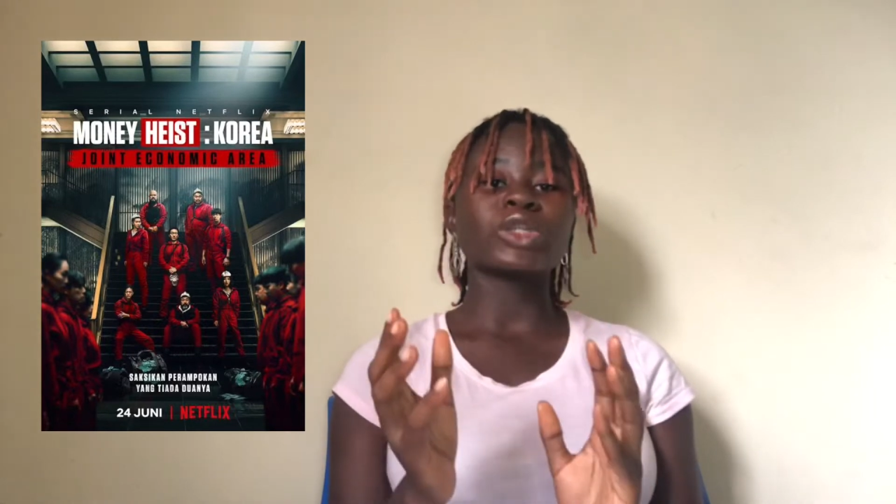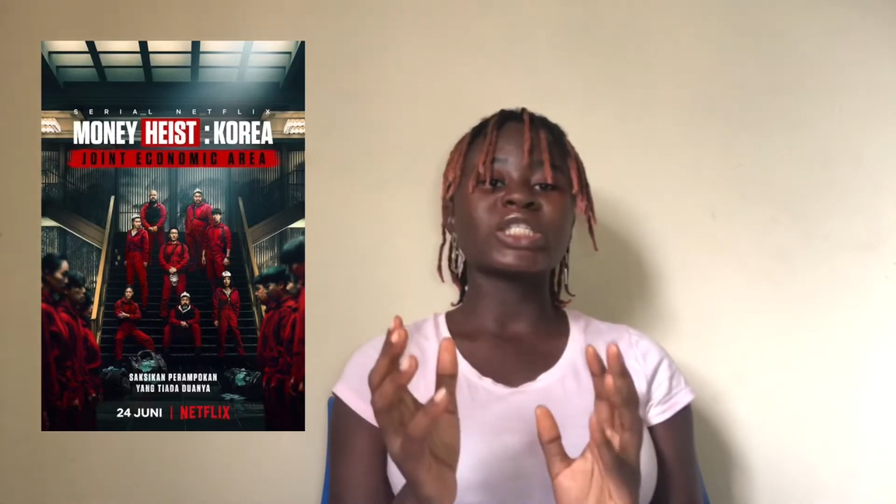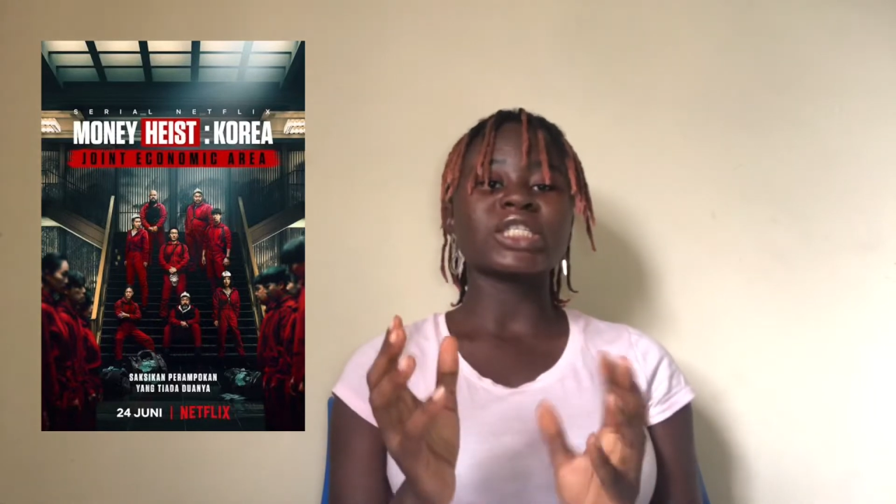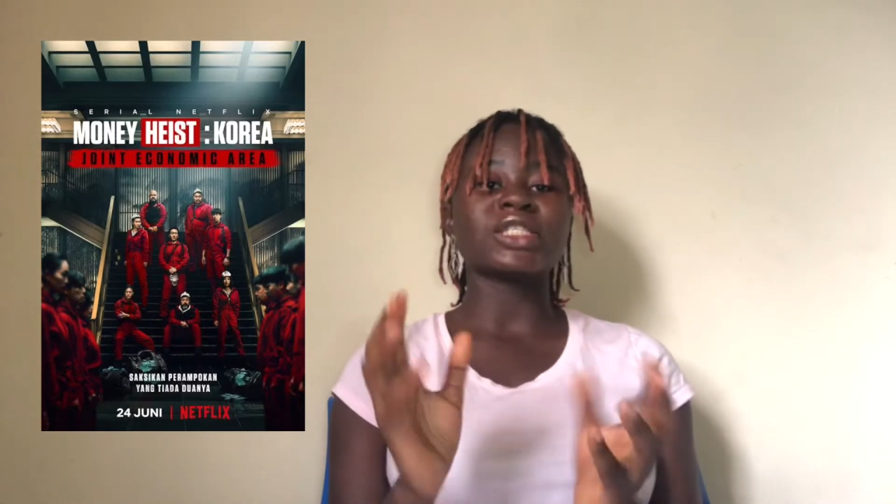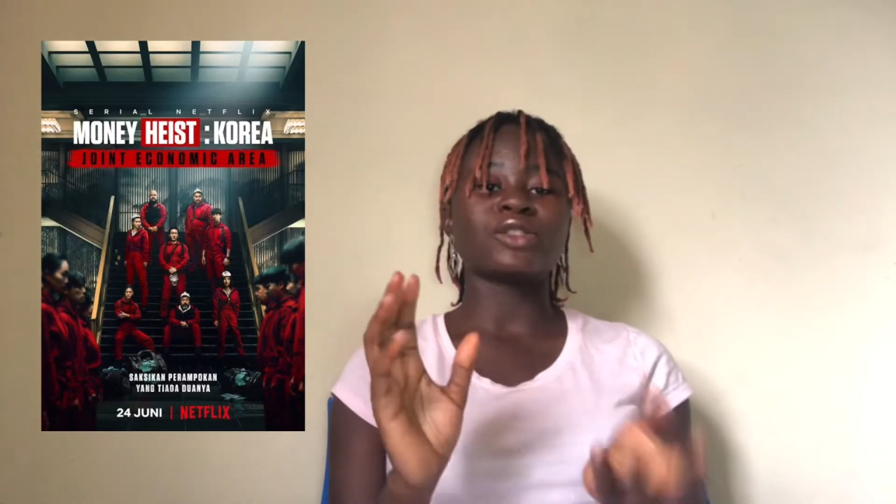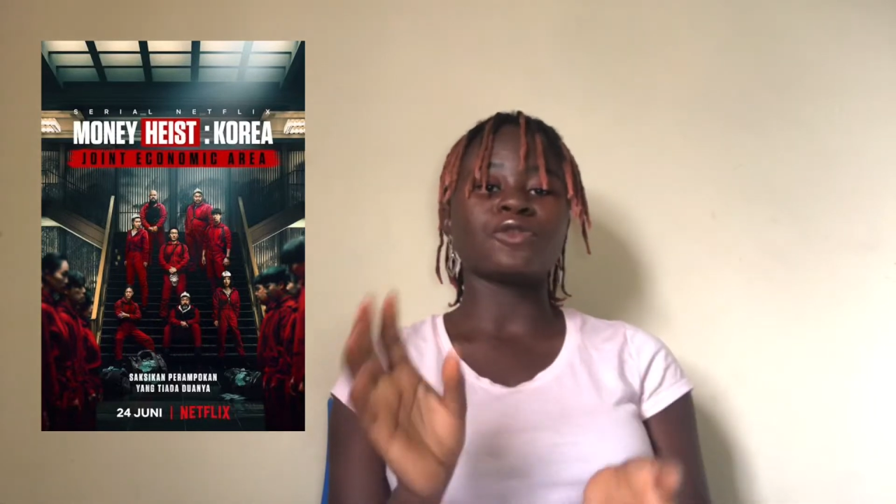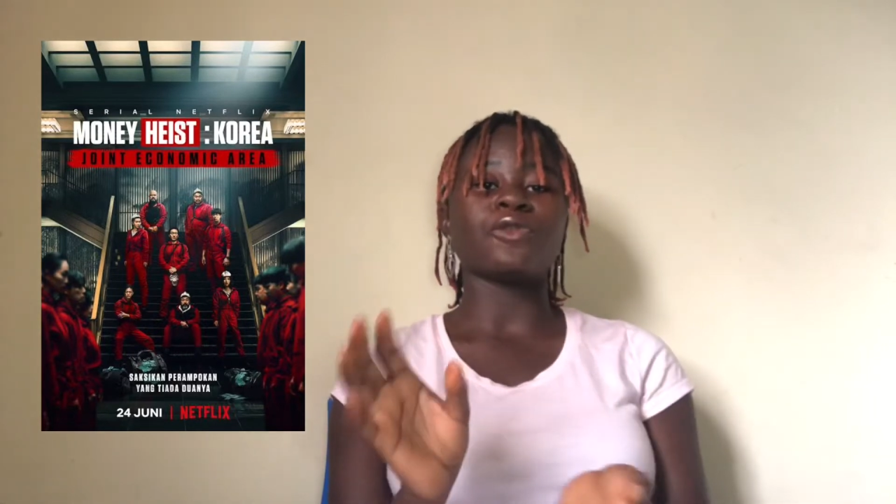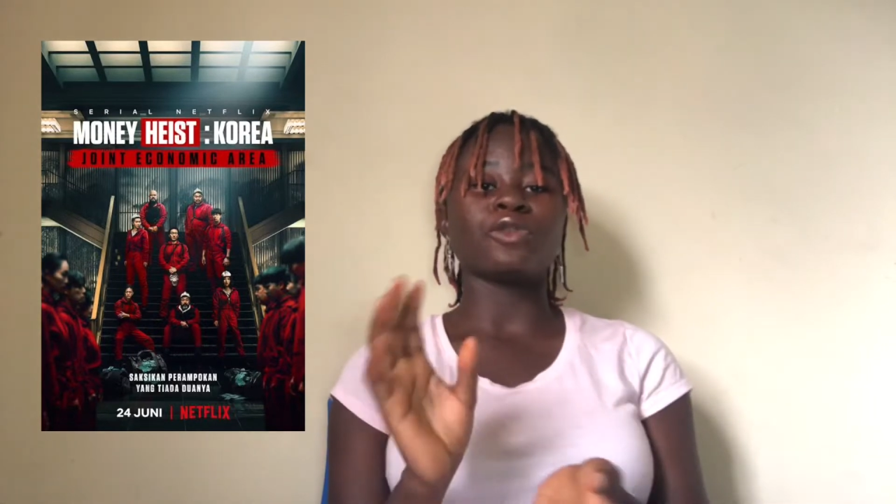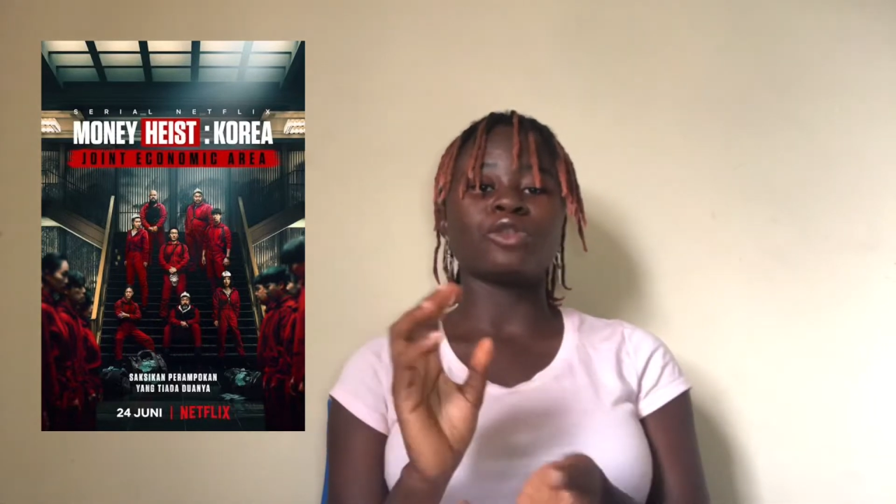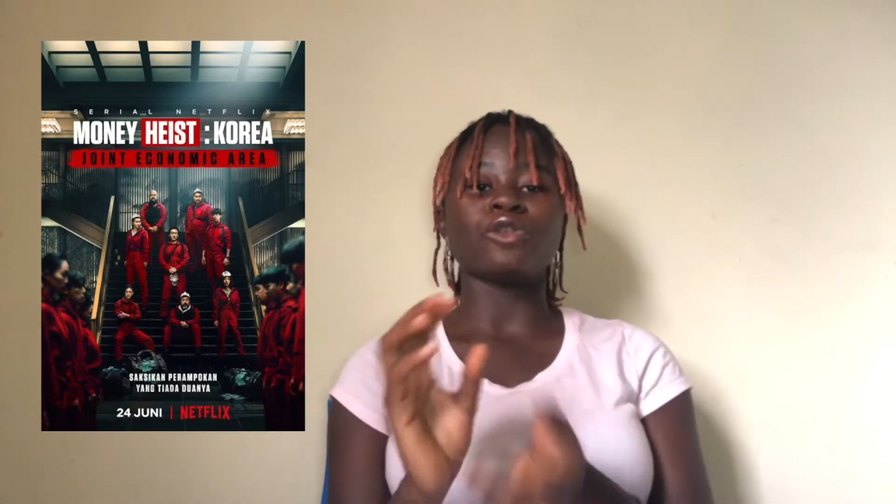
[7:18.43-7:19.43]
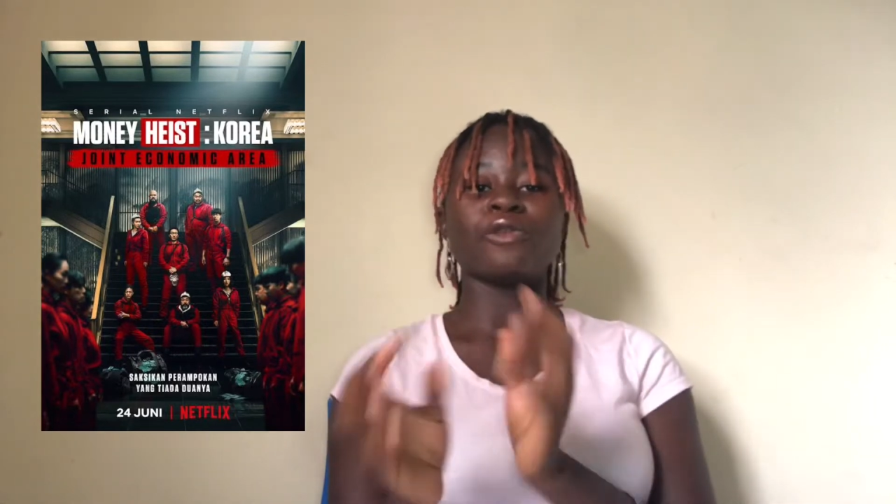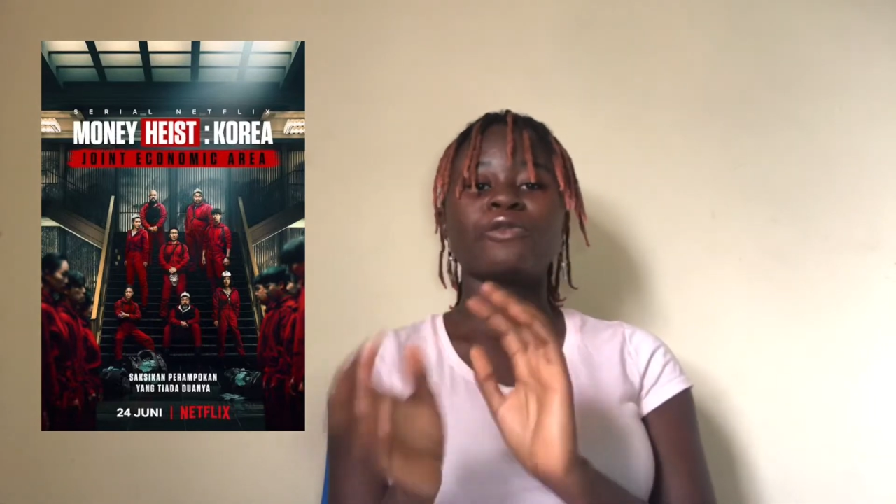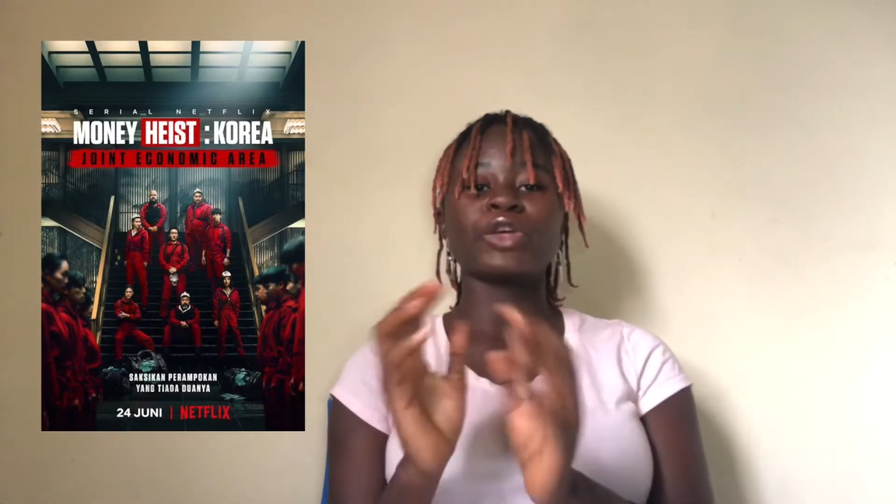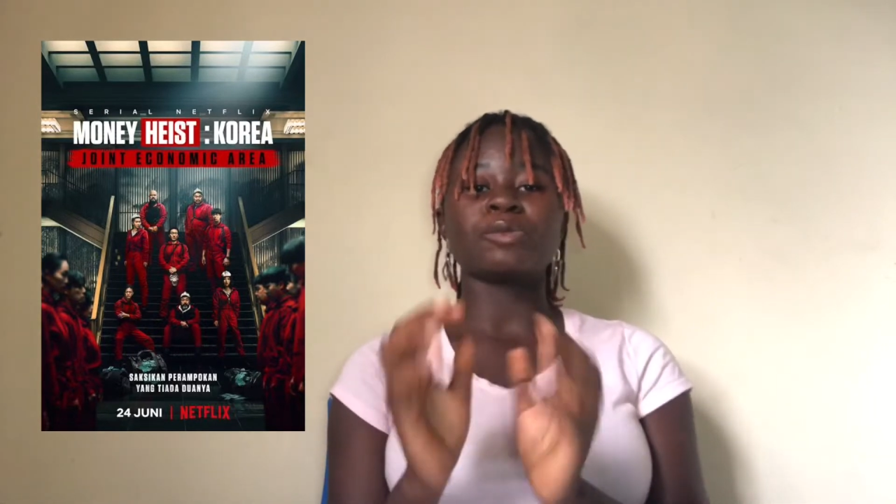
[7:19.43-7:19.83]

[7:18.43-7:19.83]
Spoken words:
it to fit,